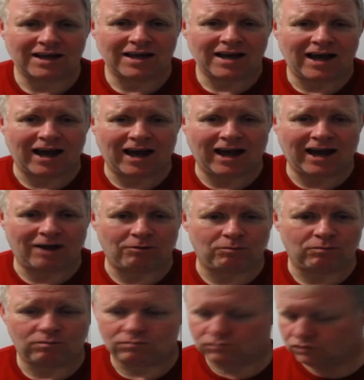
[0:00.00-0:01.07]

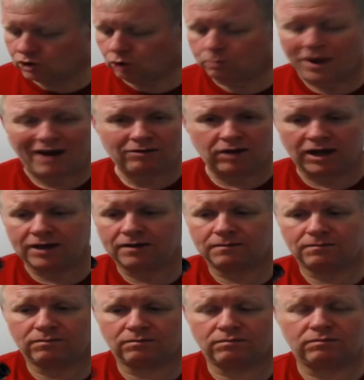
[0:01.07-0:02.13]
Dual battery.
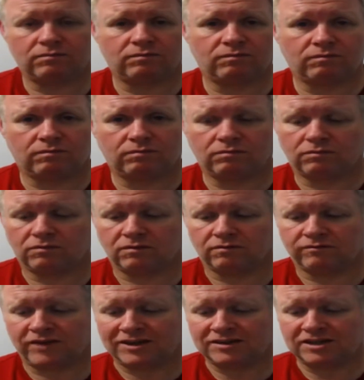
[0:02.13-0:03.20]
I've
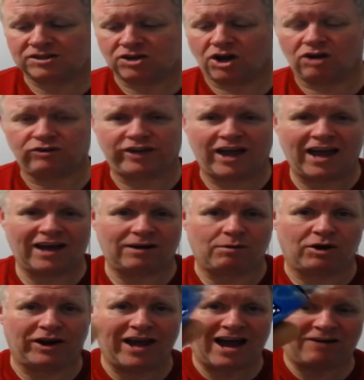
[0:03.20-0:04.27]
had this all day and I'm
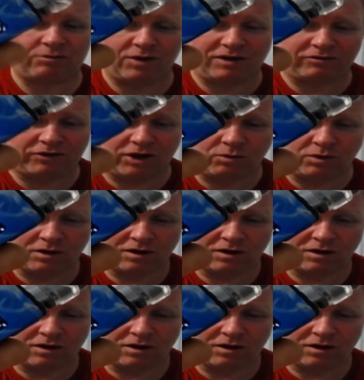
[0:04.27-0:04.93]
only halfway through.